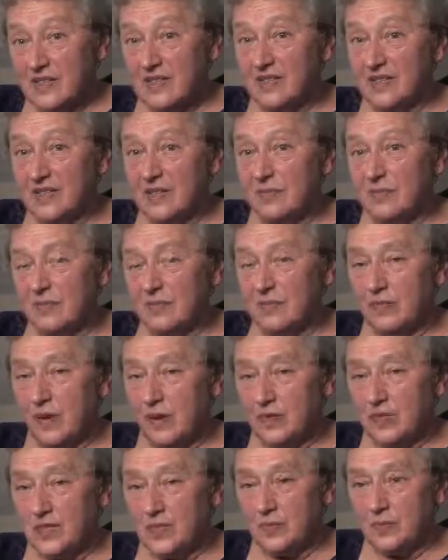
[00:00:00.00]
is
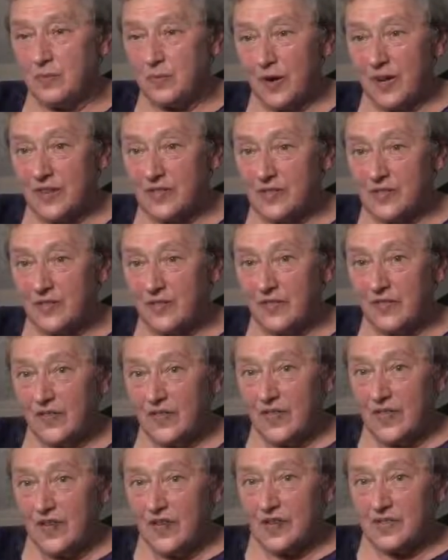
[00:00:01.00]
most impressive,
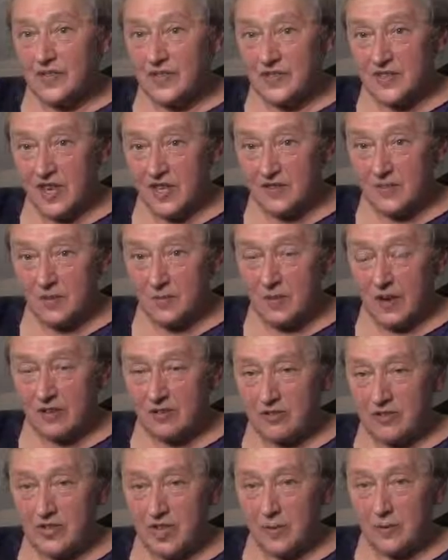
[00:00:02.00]
since I do
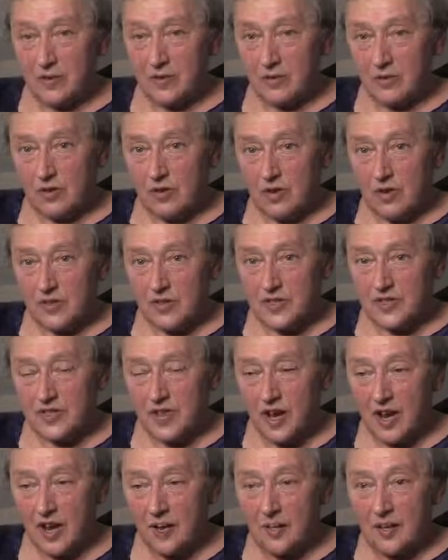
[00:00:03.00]
microscopic work all the
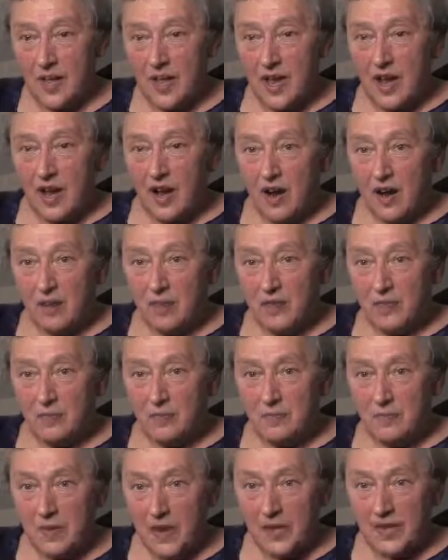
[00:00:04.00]
time, are the
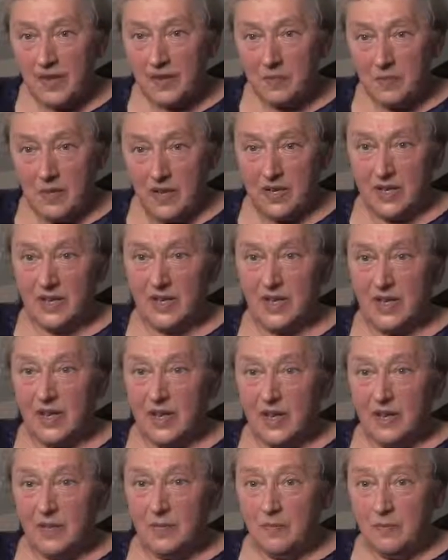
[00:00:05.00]
many, many
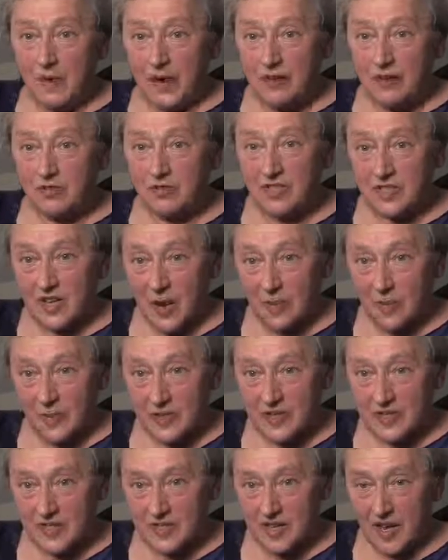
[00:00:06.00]

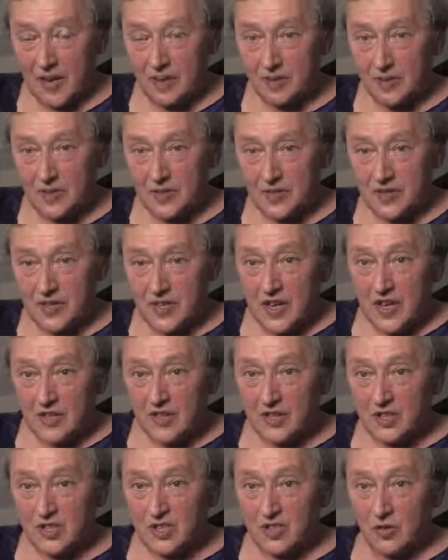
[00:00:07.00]
microscopic samples
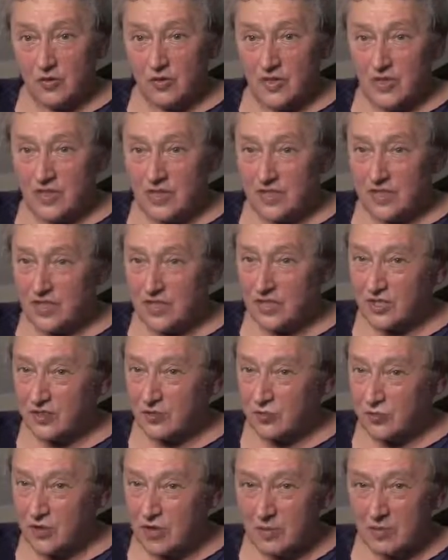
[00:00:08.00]
that show these
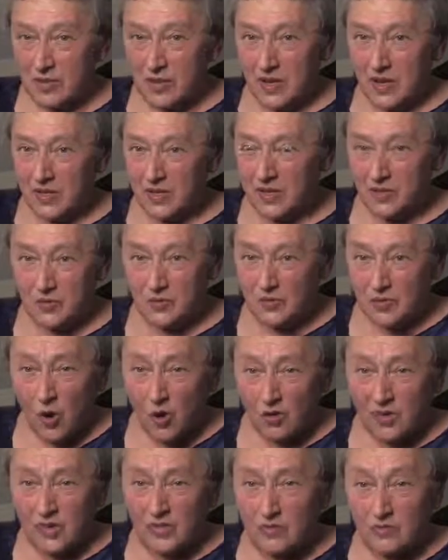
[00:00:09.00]
extremely,
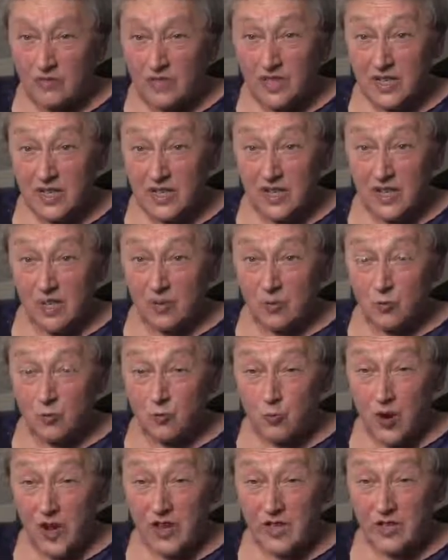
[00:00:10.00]
totally unique
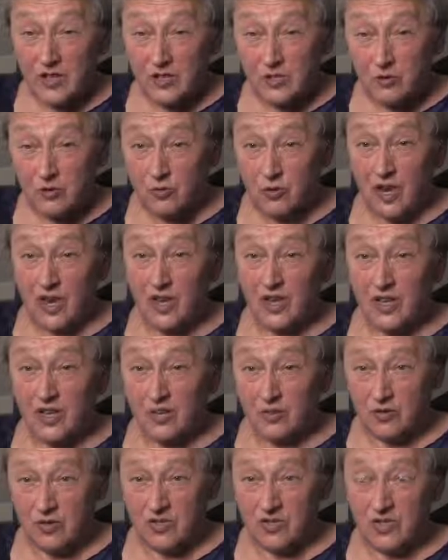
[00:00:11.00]
red gray
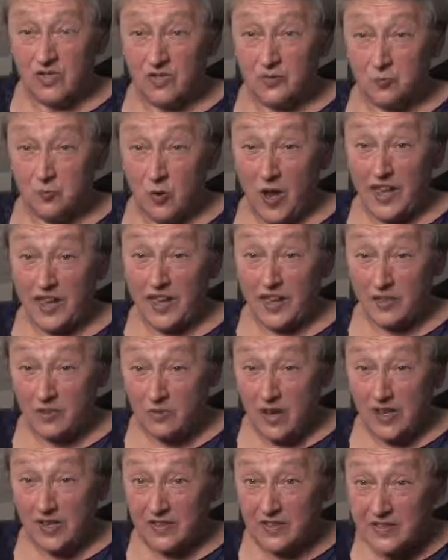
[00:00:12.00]
crystals, red and
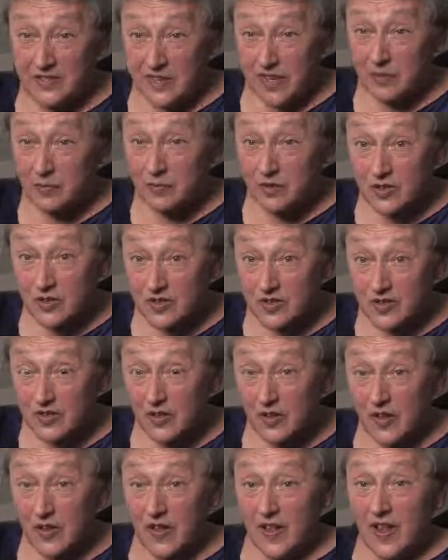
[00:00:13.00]
gray in the same
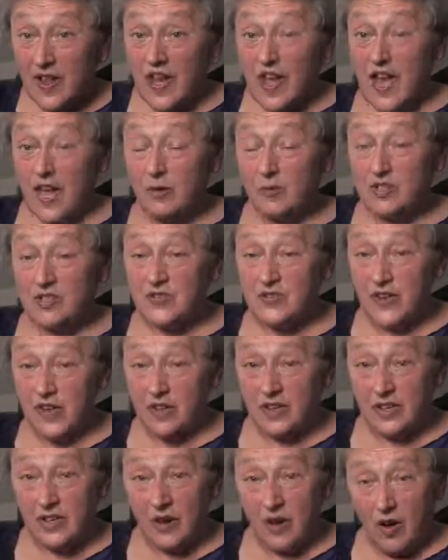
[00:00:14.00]
crystal, and it was
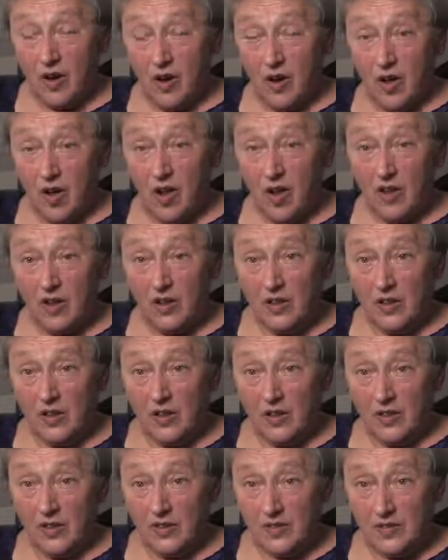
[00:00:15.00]
found in all
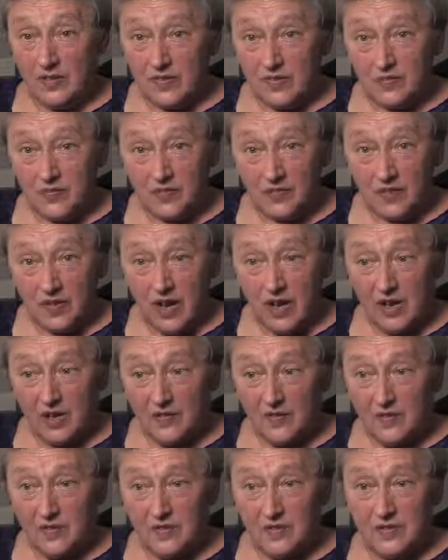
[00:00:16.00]

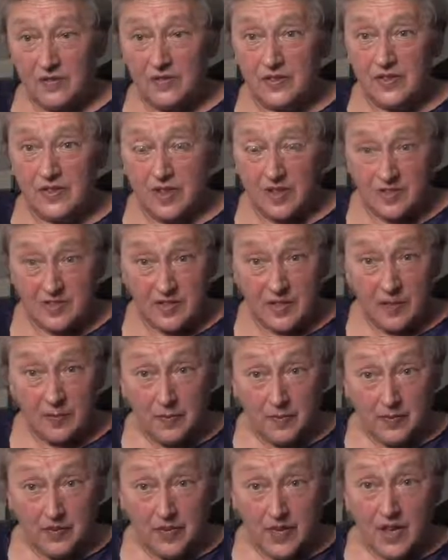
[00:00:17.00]
uh, the dust
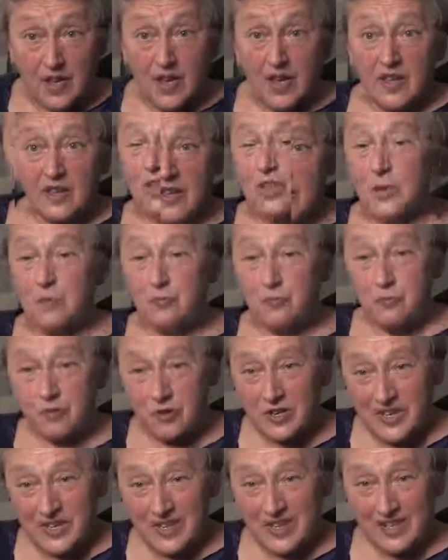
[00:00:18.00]
samples. So the
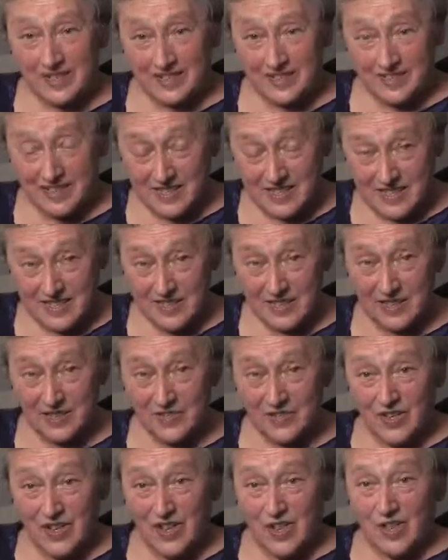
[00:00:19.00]

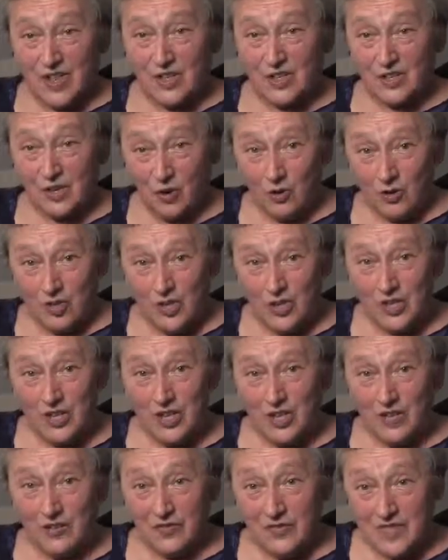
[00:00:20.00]
preconceived
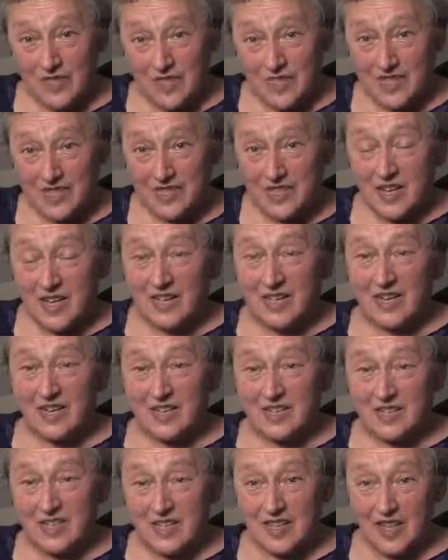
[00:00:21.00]
notion of NIST
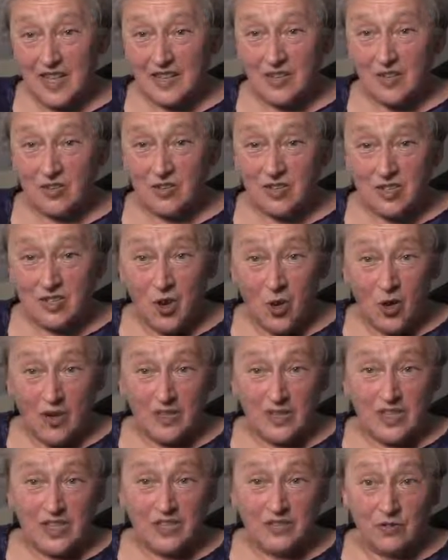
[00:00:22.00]
is that there's no
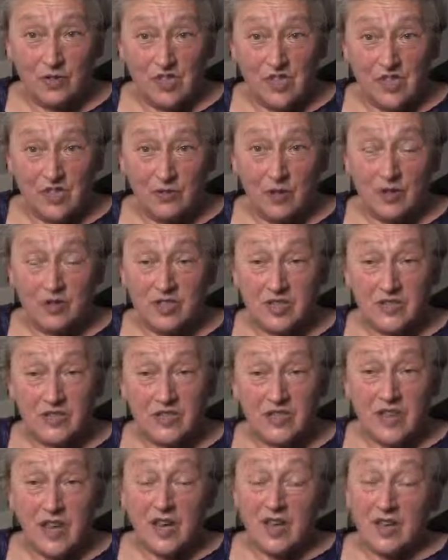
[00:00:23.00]
evidence for
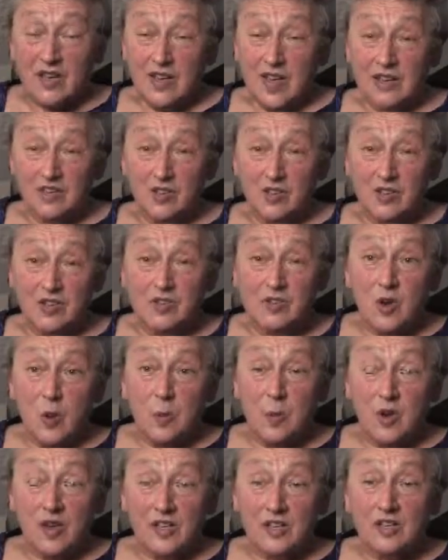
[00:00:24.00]
explosives, and so there's no
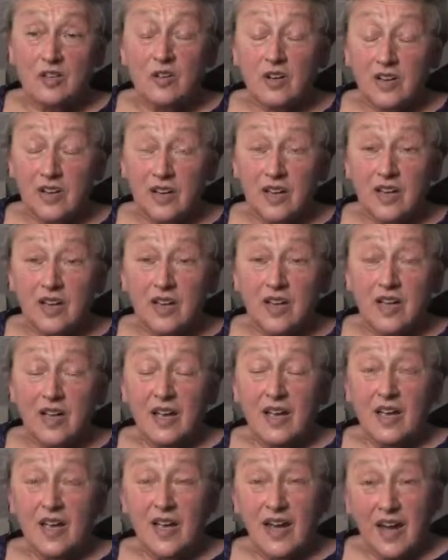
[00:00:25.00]
point in looking.
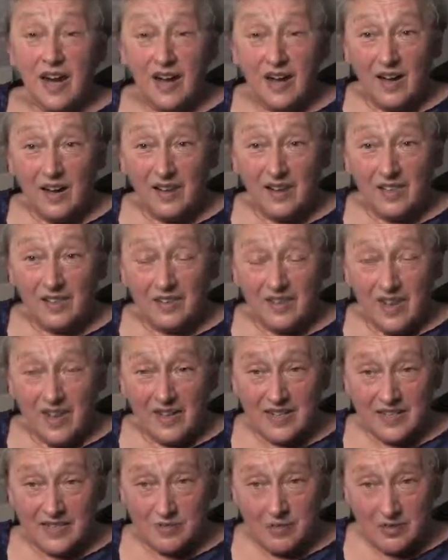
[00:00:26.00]
Uh, that
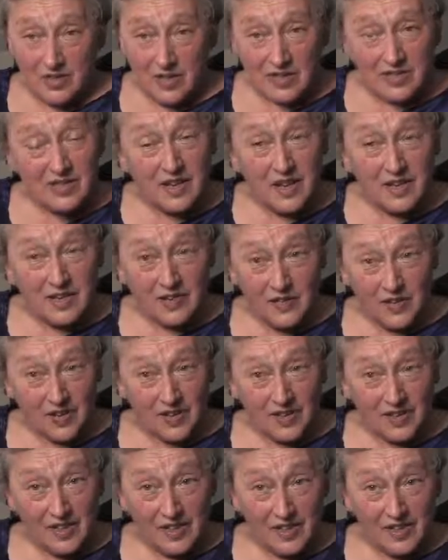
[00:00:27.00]
is the most unscientific
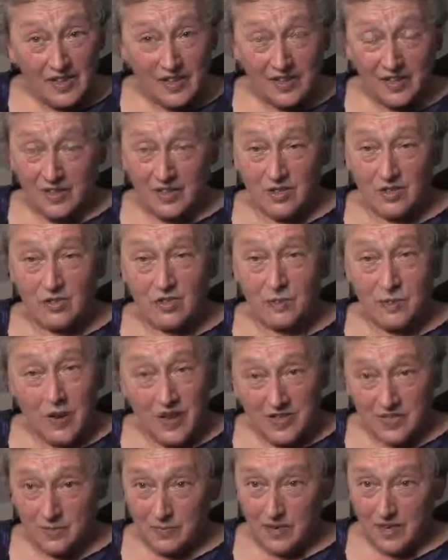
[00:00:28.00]
thing that you can
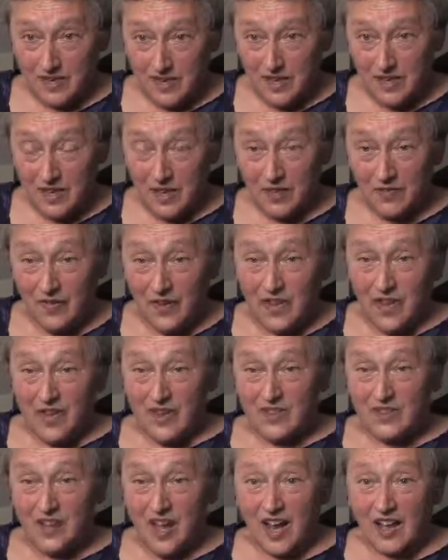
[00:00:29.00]
possibly think of,
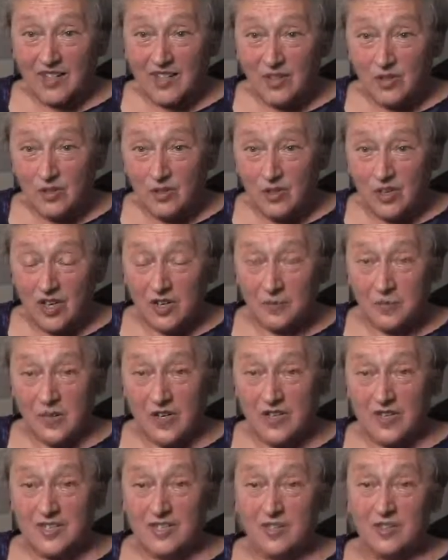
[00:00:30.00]
not to look
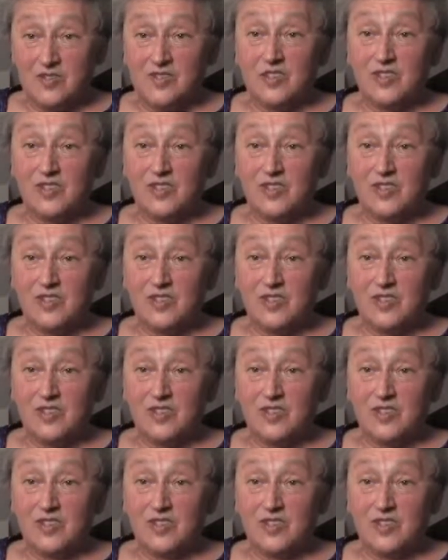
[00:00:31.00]
because